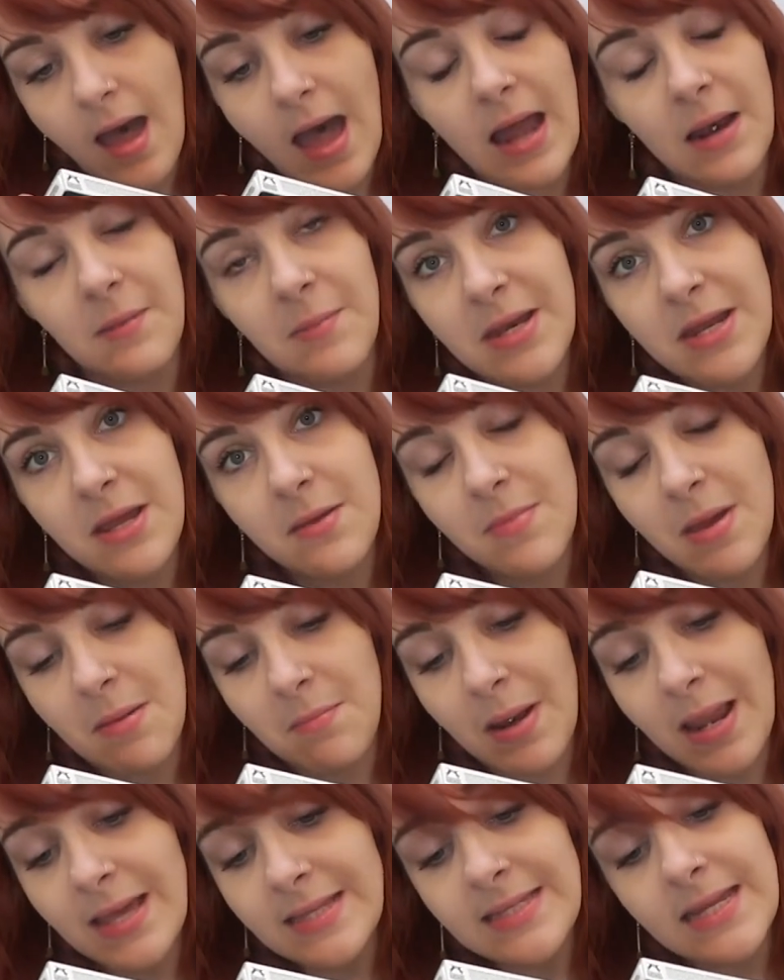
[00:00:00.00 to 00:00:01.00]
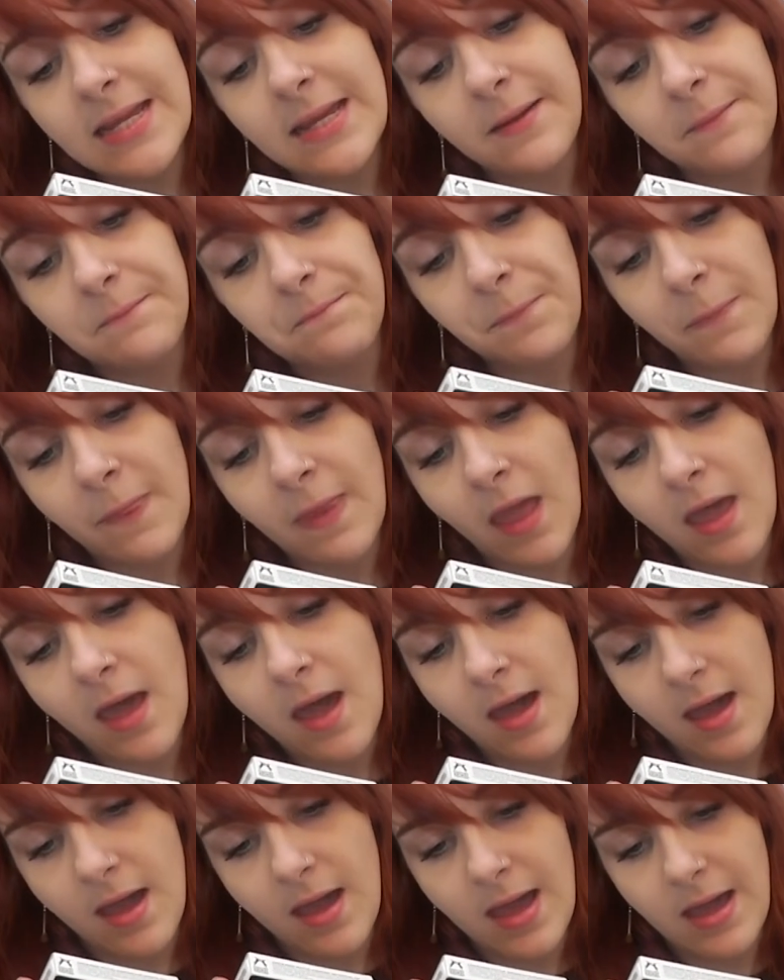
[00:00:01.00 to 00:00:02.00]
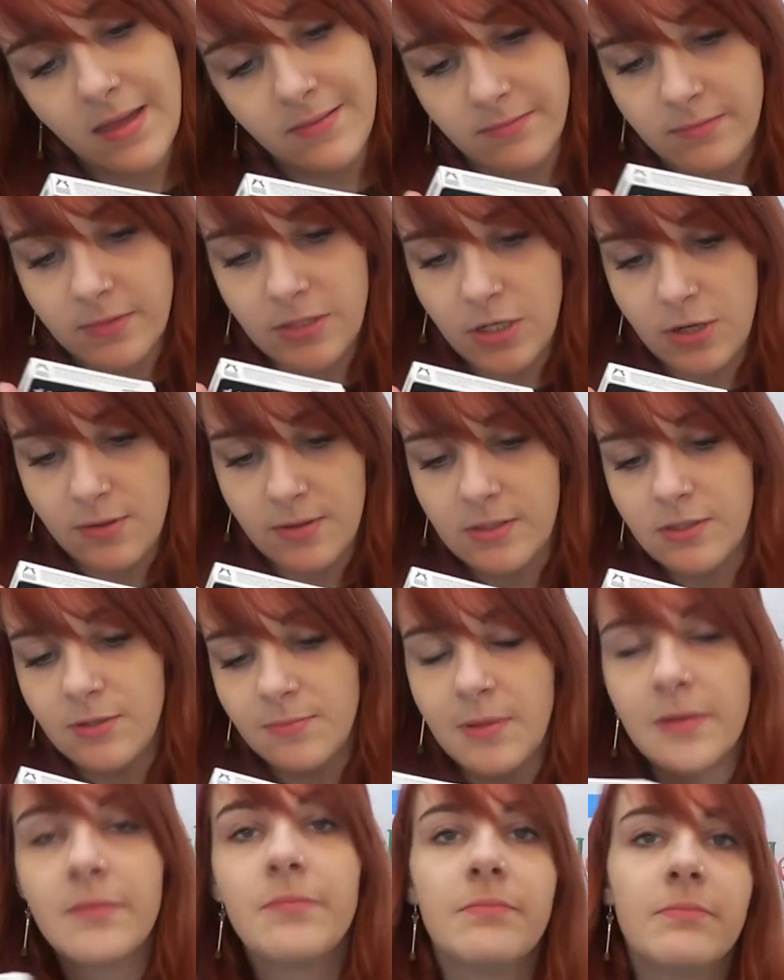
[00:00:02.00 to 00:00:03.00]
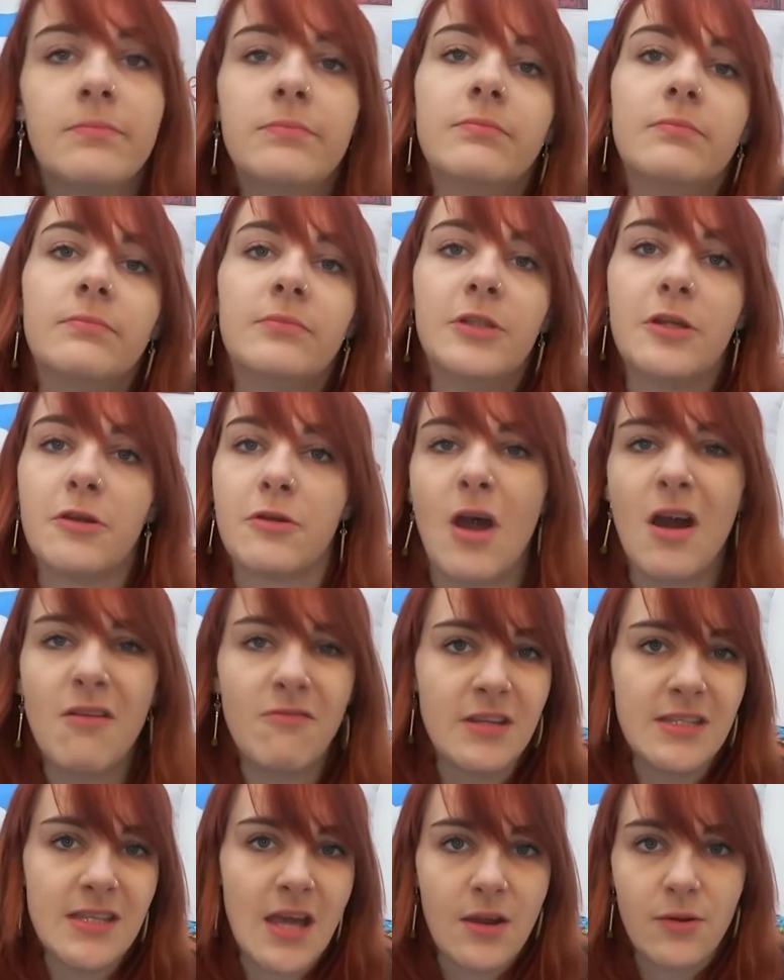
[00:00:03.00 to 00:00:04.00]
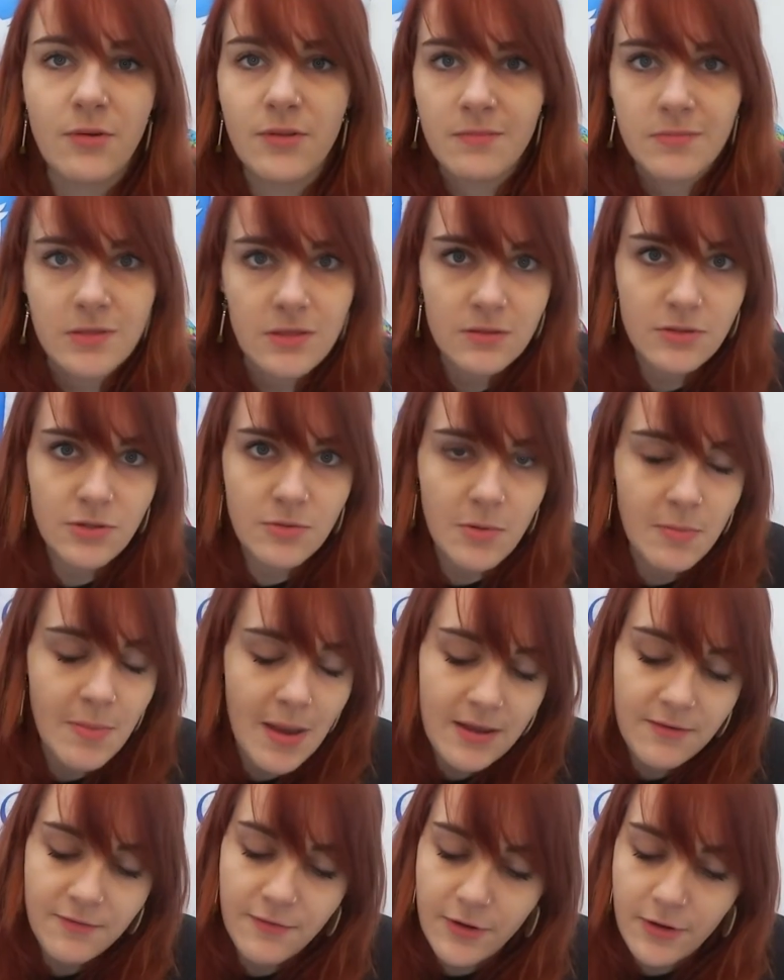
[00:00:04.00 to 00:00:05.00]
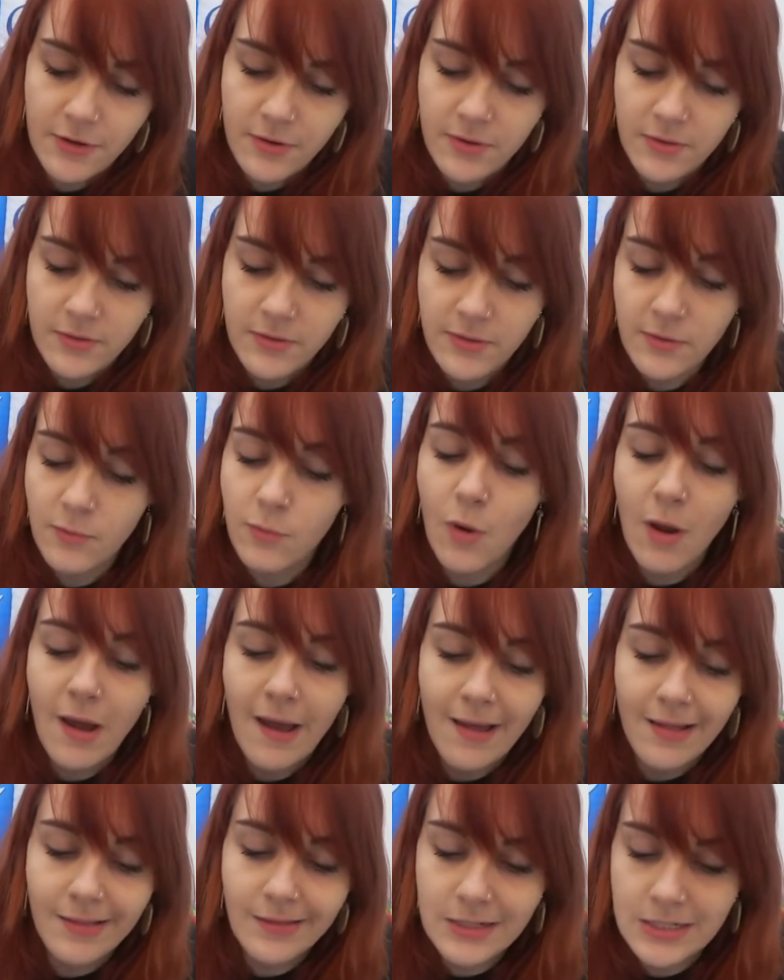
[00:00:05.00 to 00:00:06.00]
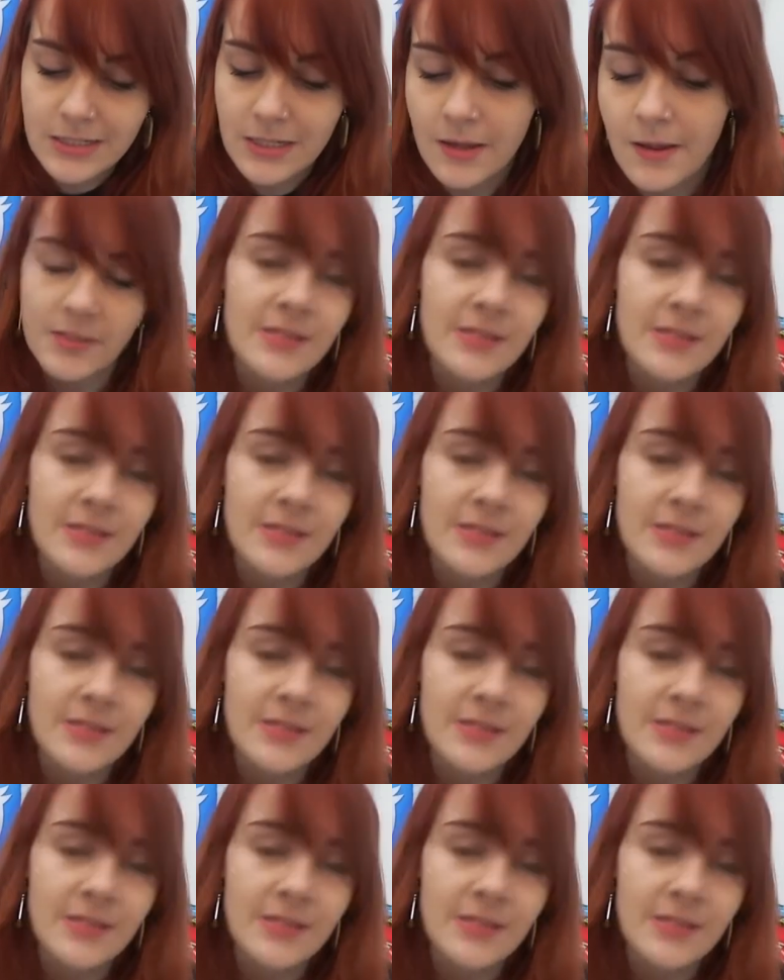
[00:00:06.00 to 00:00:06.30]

aluminium and plastic, and you know you can't recycle them, so they're super bad for the world.